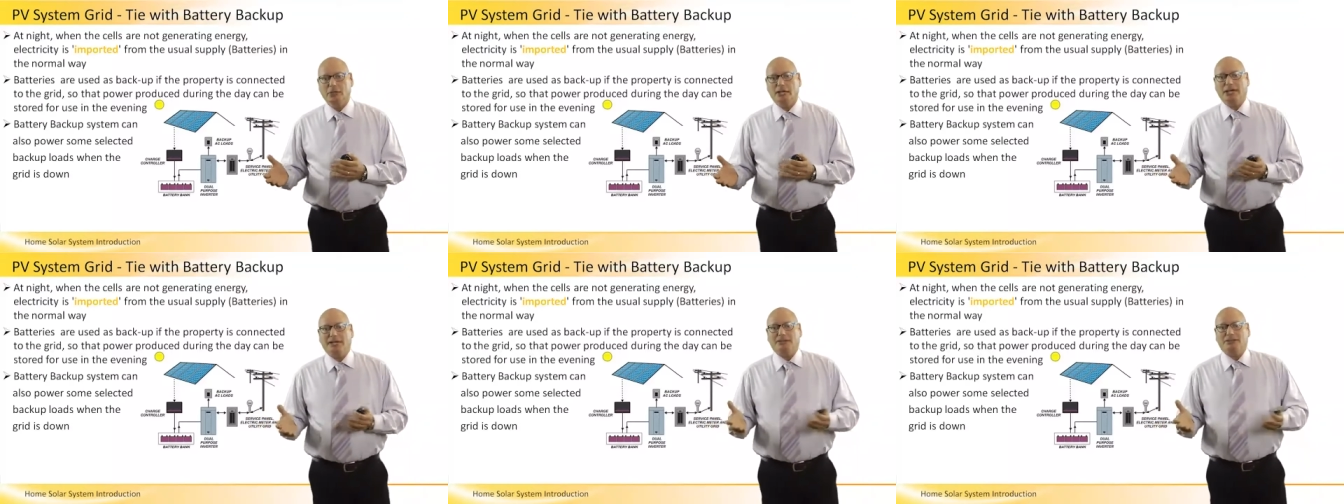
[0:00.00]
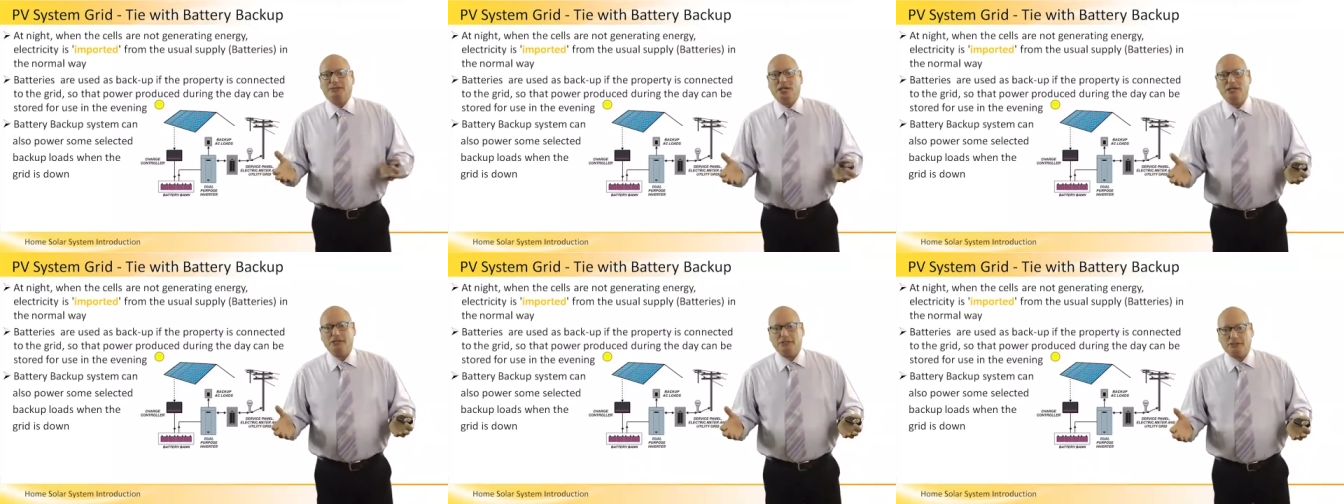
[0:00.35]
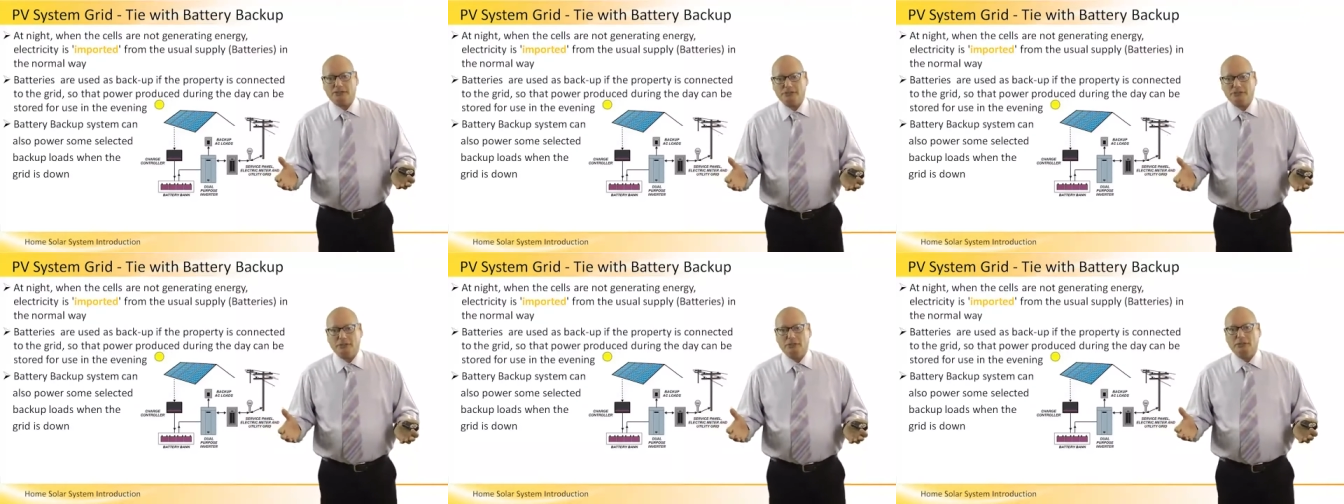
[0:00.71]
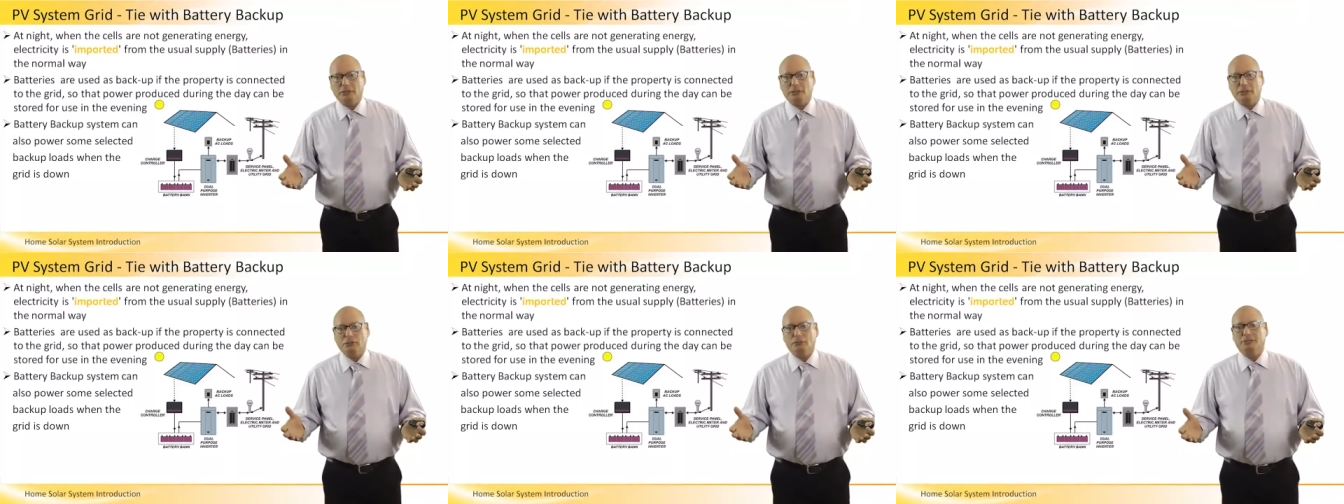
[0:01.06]
At night,
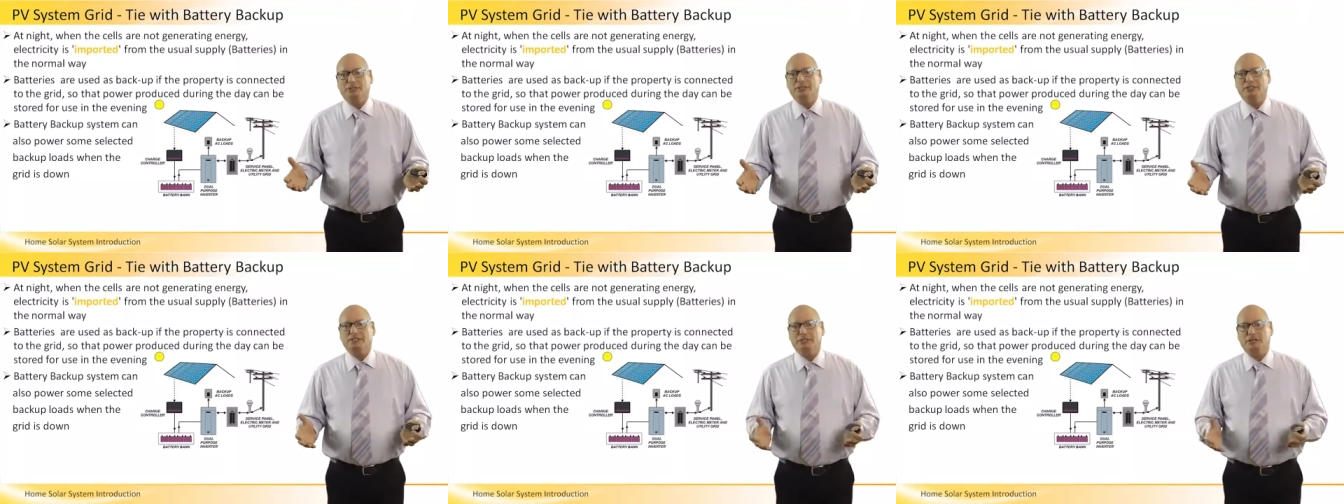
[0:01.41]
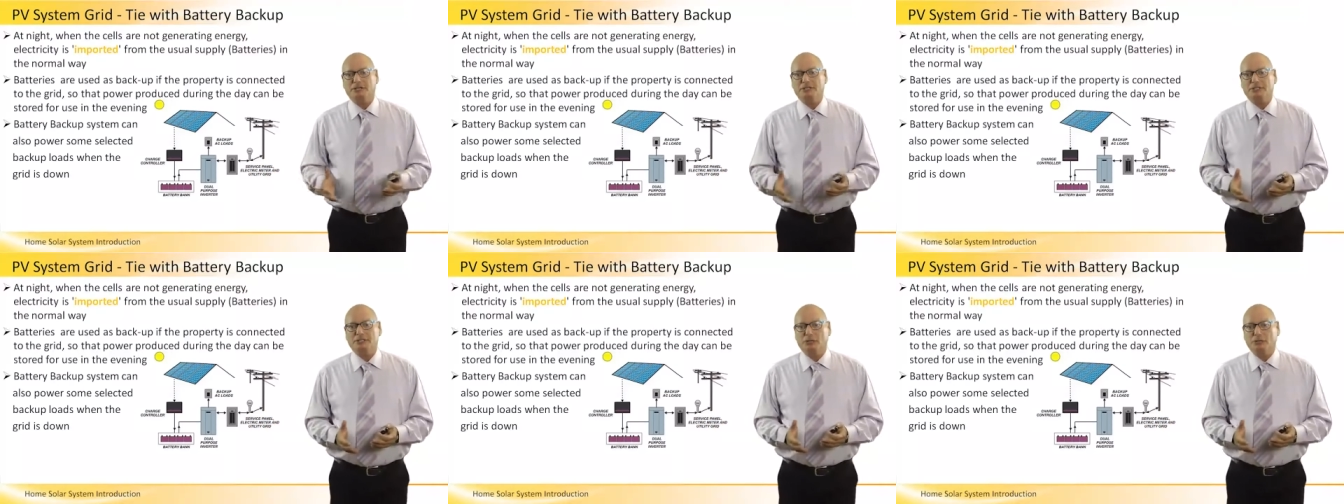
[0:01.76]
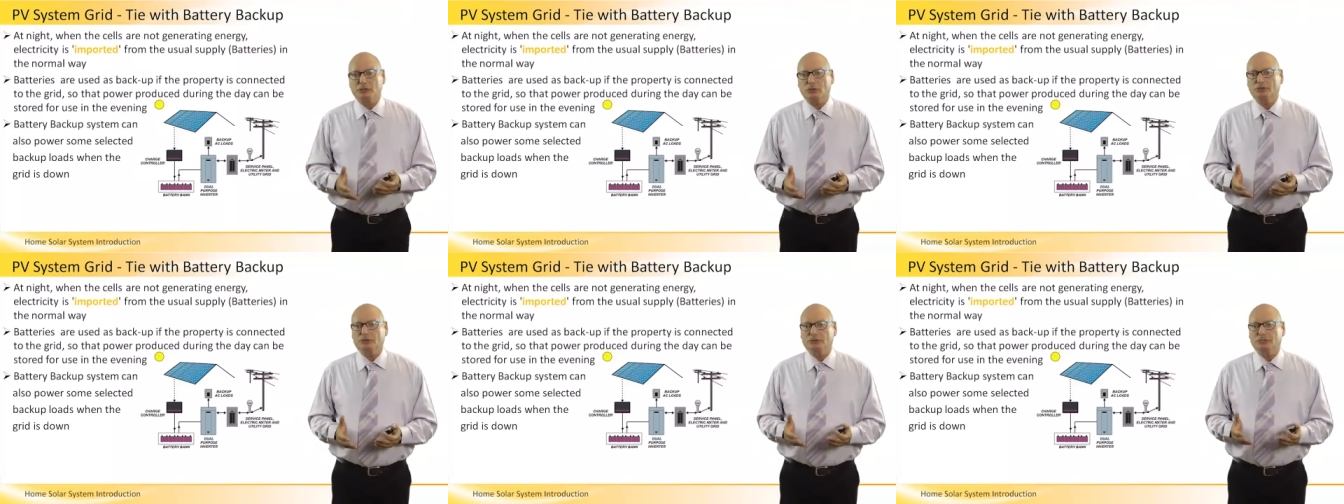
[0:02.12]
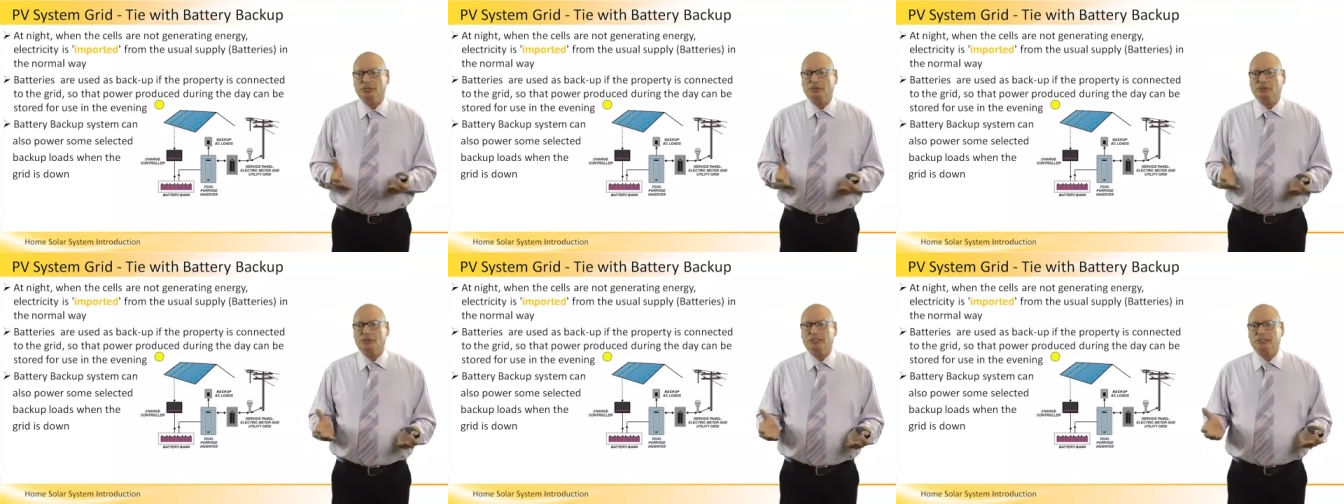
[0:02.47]
when the cells are not
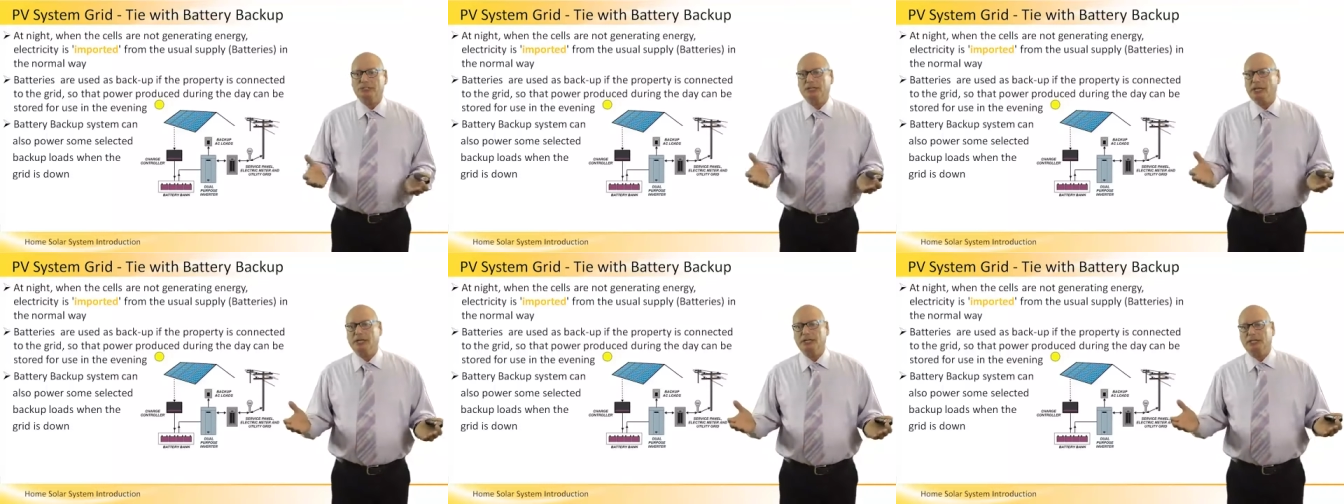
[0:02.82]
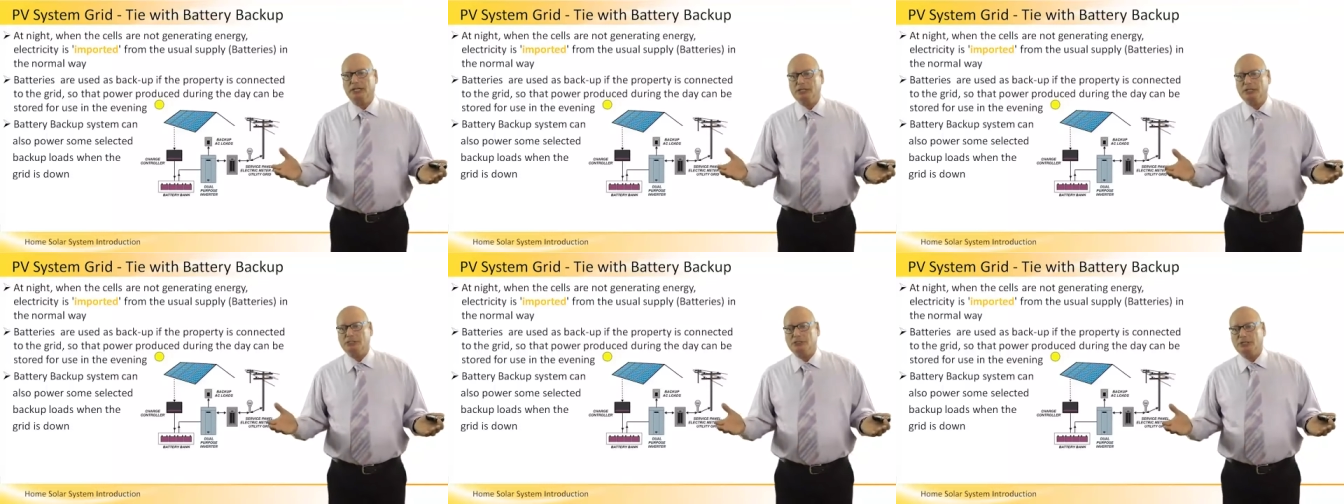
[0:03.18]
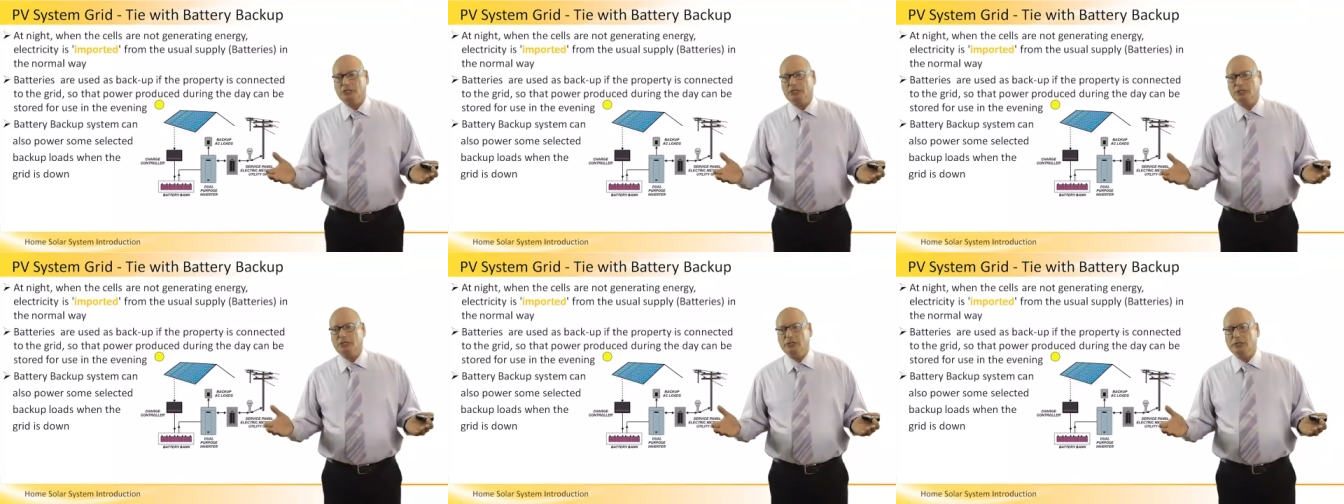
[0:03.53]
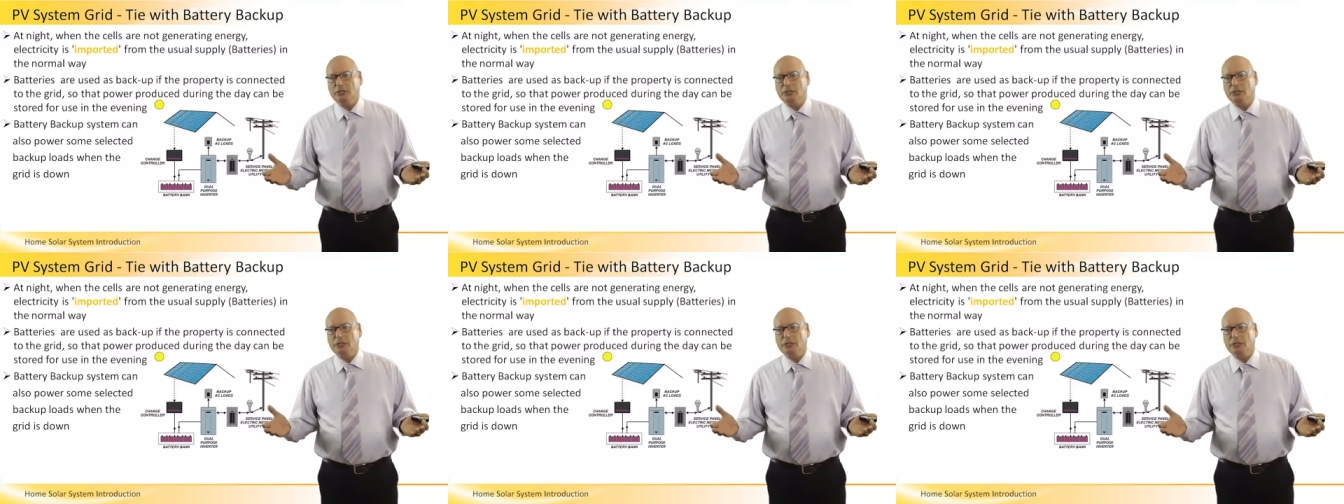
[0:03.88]
generating any energy,